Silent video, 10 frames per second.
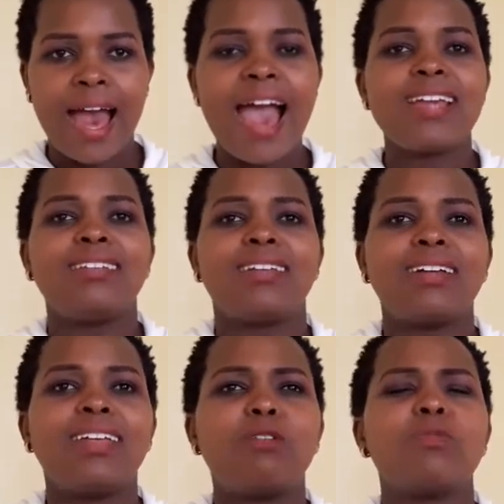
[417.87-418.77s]
I
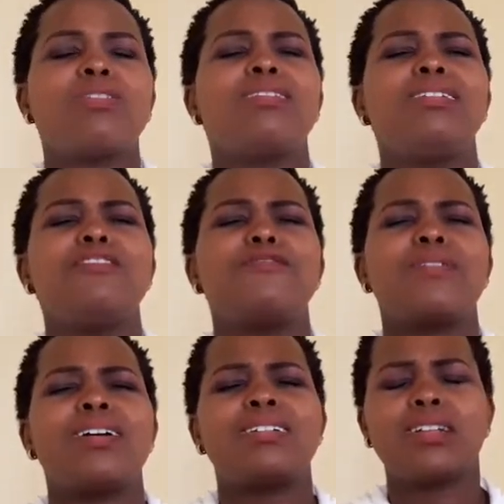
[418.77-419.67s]
interacted with
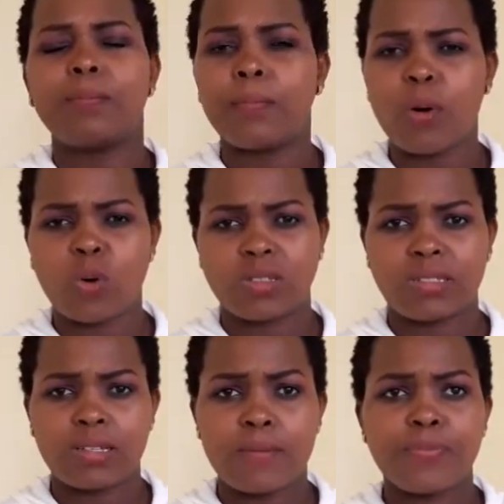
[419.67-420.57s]
different
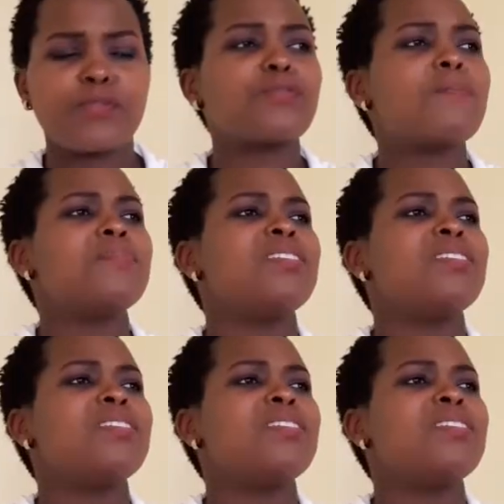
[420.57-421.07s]
reports from